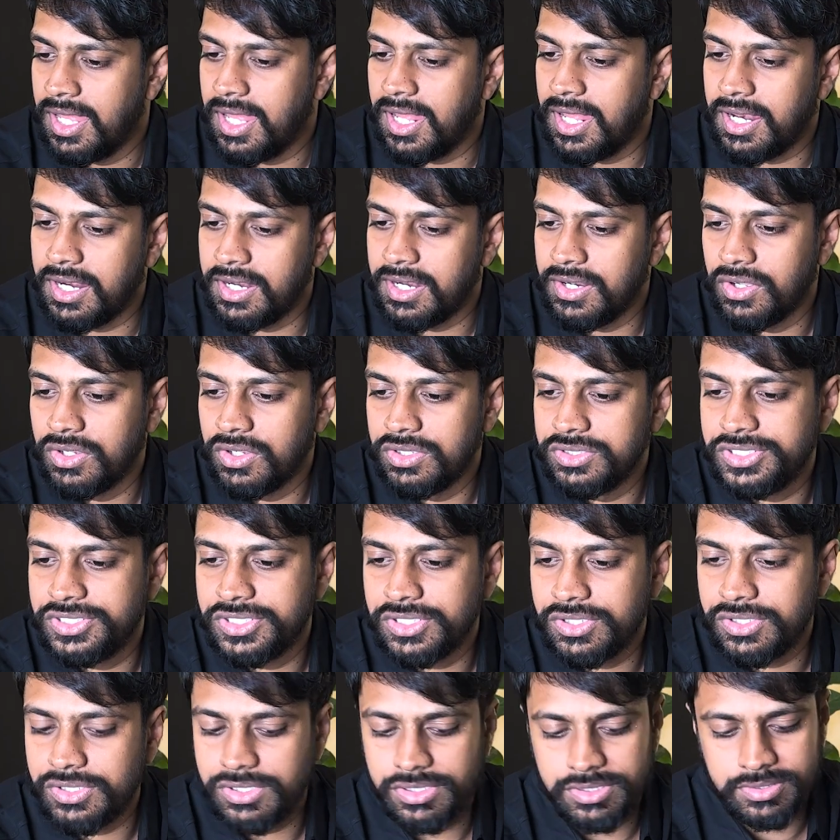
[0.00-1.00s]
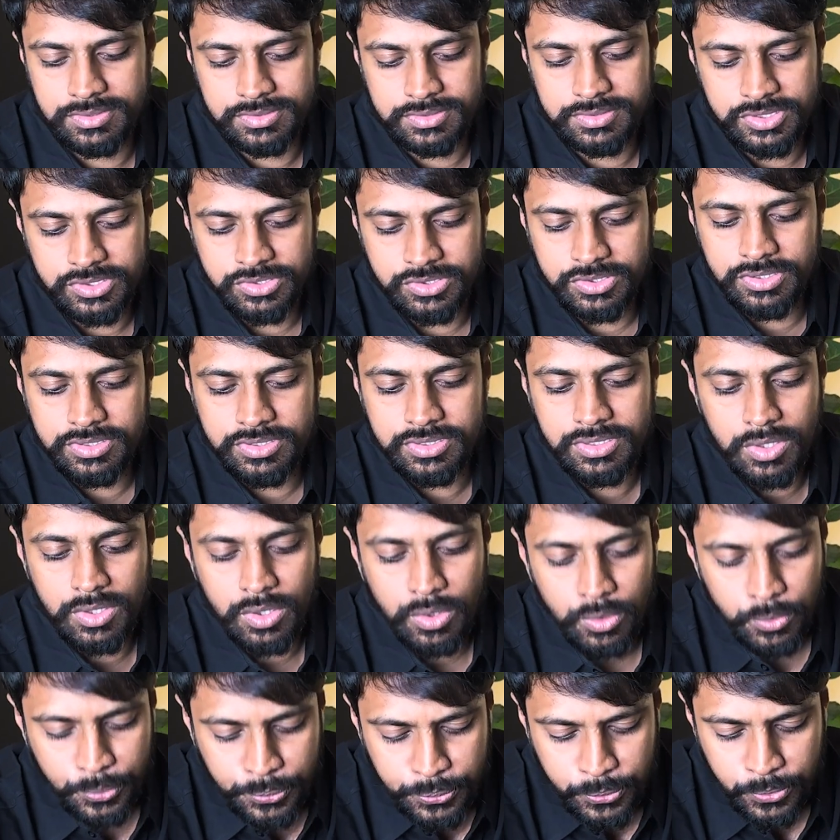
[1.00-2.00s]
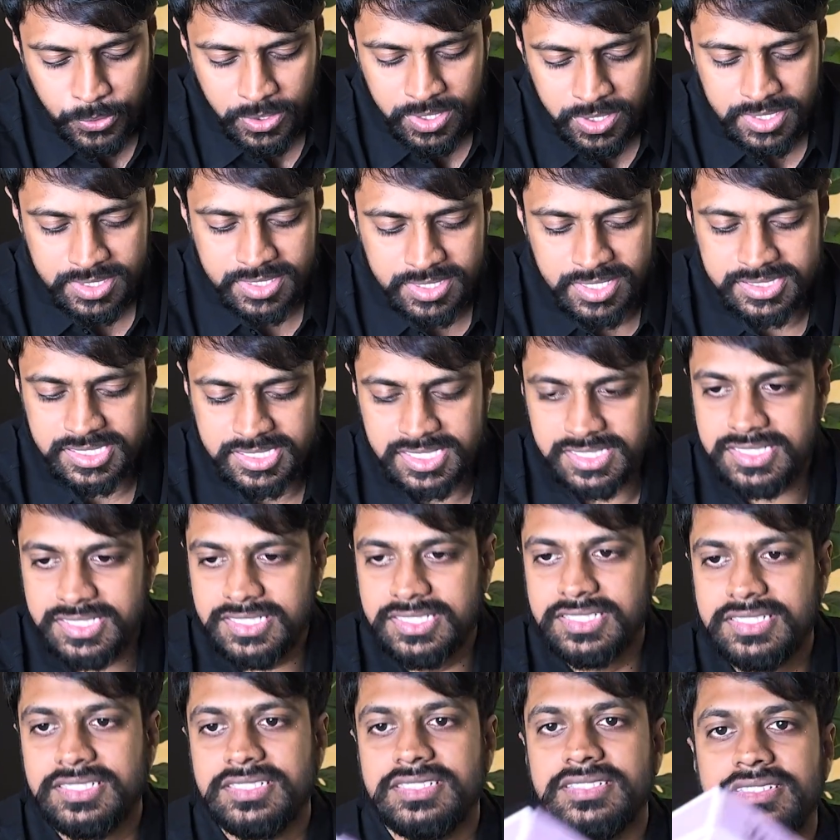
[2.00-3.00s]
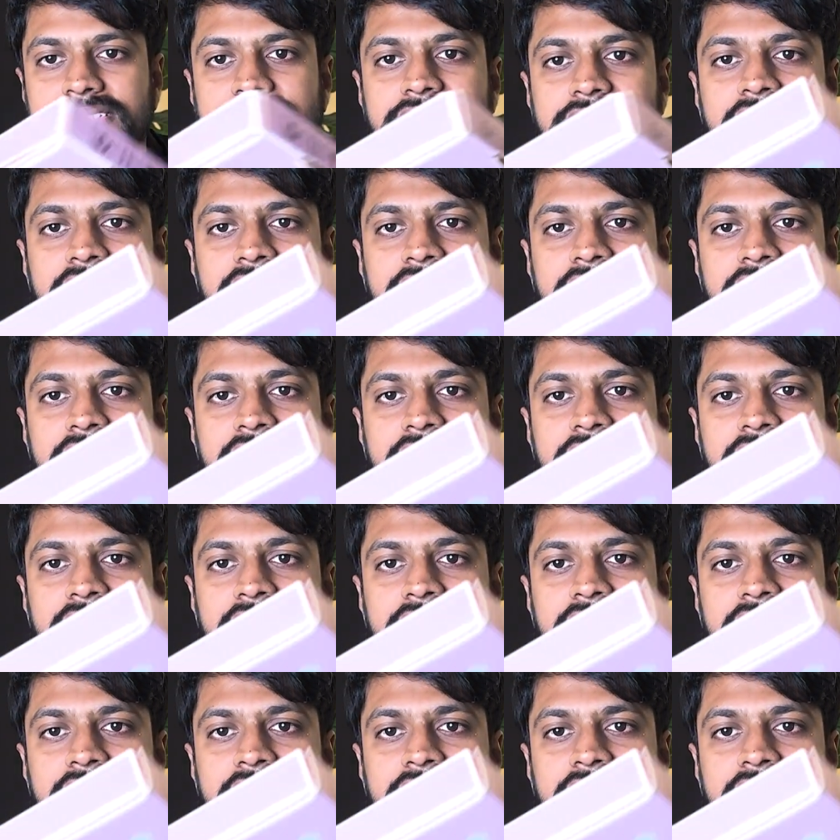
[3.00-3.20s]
and also this is